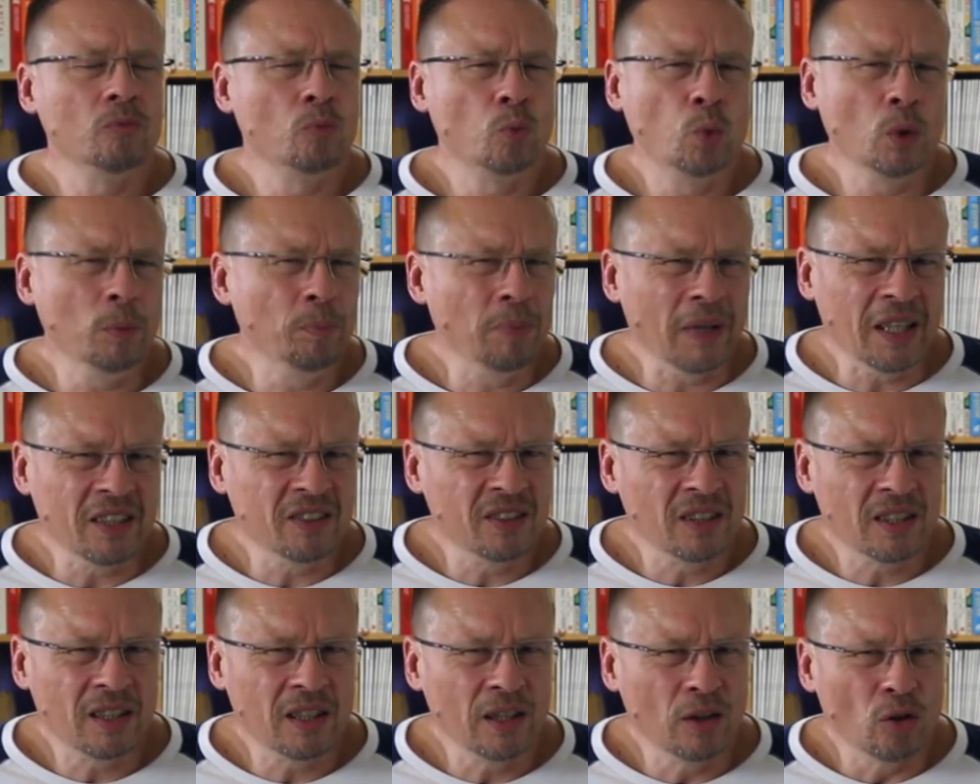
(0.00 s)
we
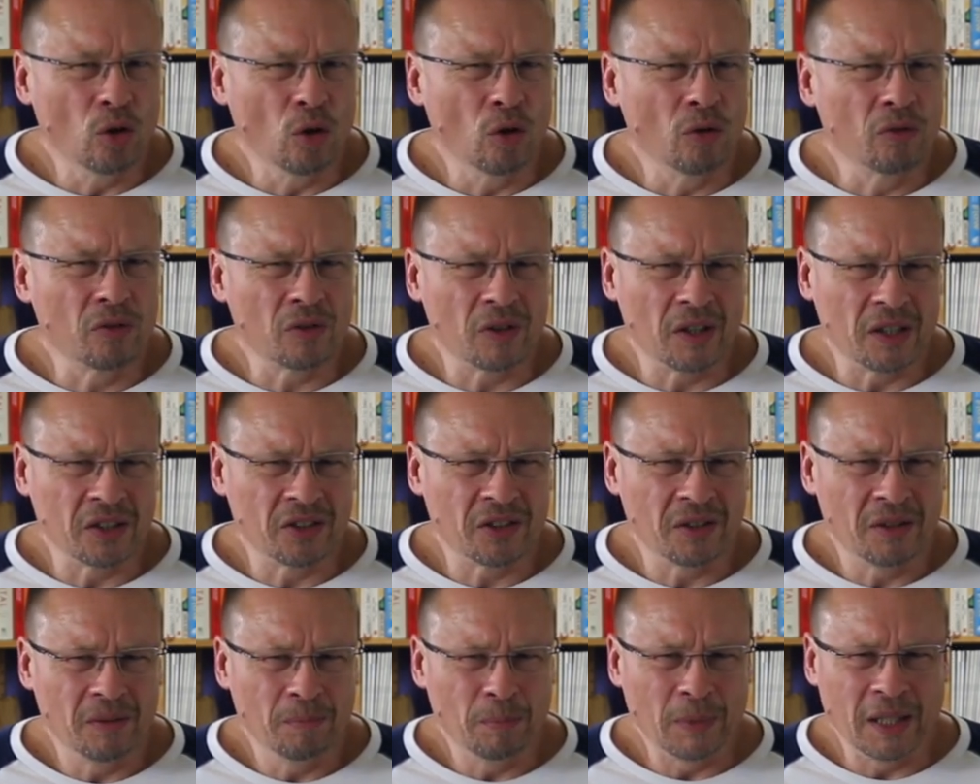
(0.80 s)
basically
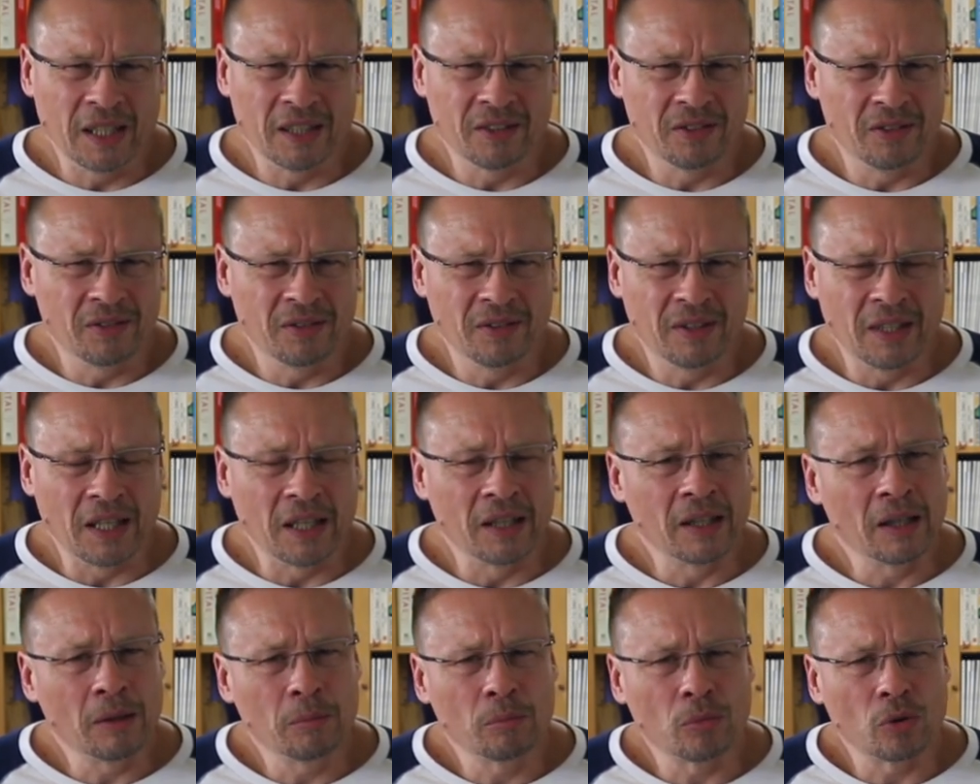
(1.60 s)
overestimate
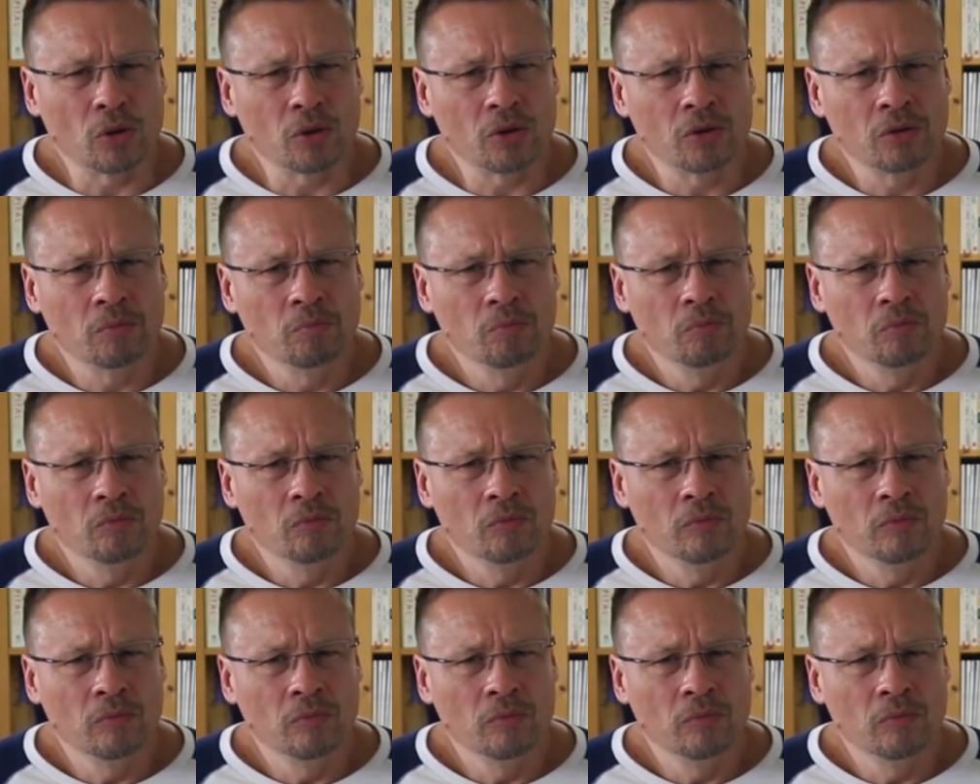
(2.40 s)
their numbers.